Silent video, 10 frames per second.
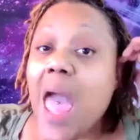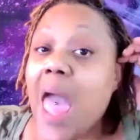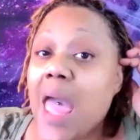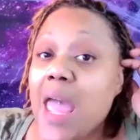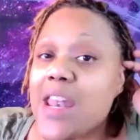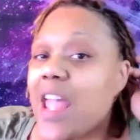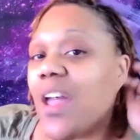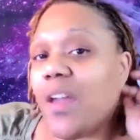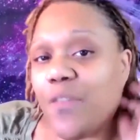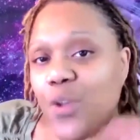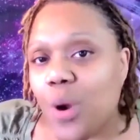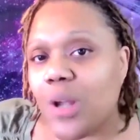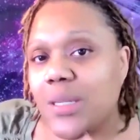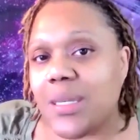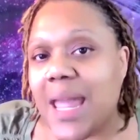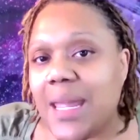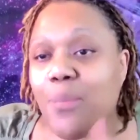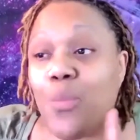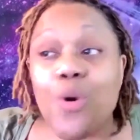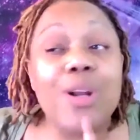And if you are
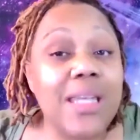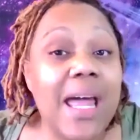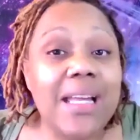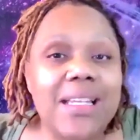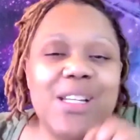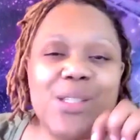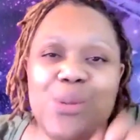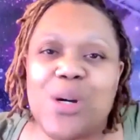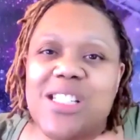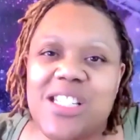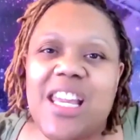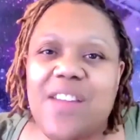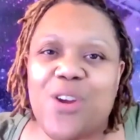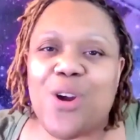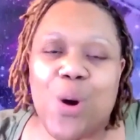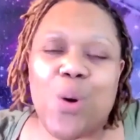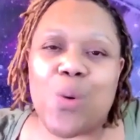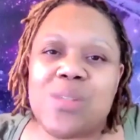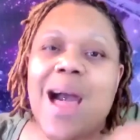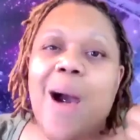more likely to achieve your
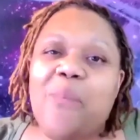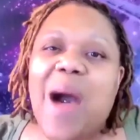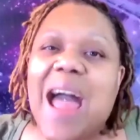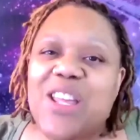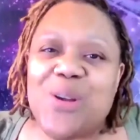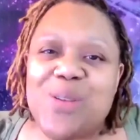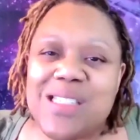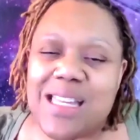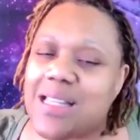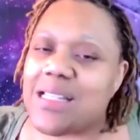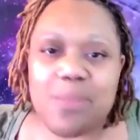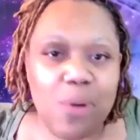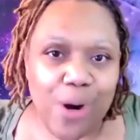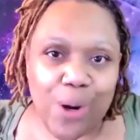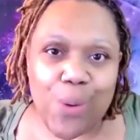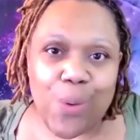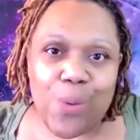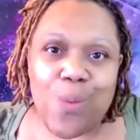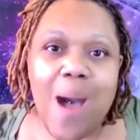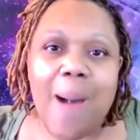goals by using the SMART
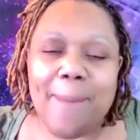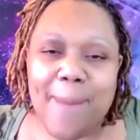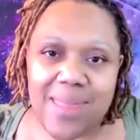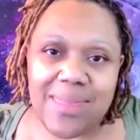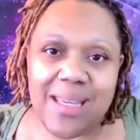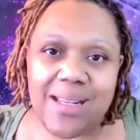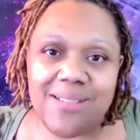goal method.